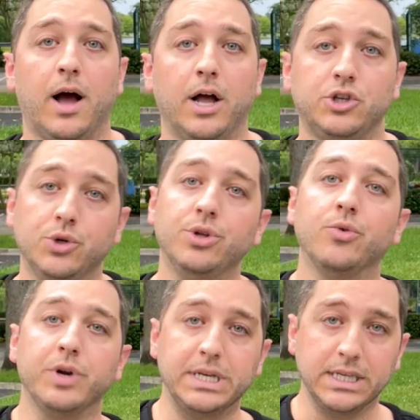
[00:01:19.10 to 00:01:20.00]
Two of the
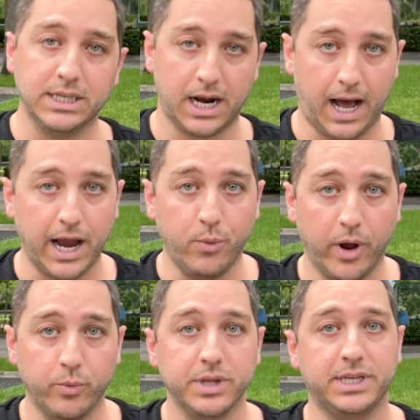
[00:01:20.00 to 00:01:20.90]
reasons that I
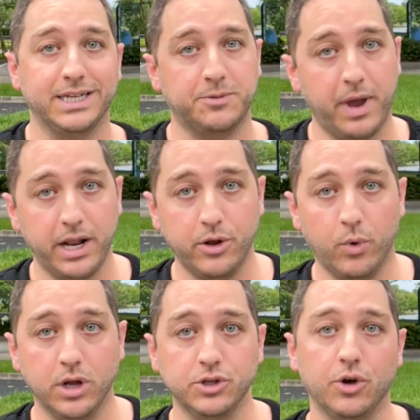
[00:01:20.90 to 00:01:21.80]
went with Tasmanian
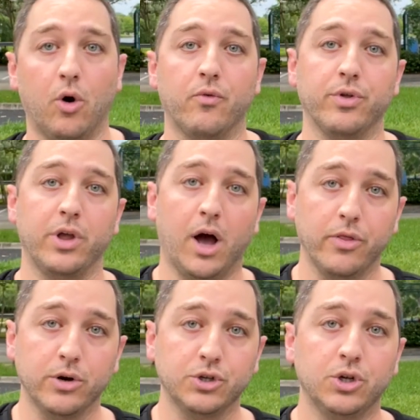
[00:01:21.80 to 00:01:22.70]
ones over the
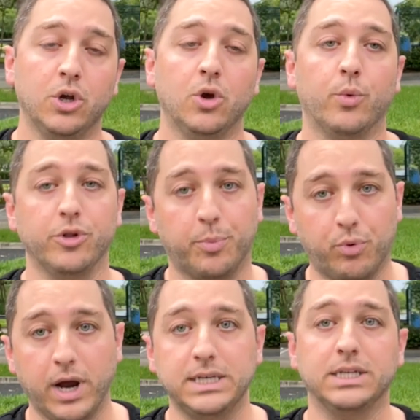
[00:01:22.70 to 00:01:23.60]
others were the
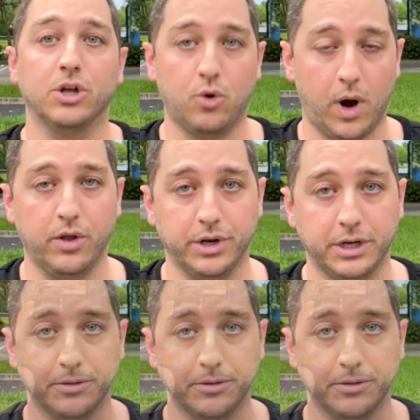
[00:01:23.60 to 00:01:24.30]
price and the quality.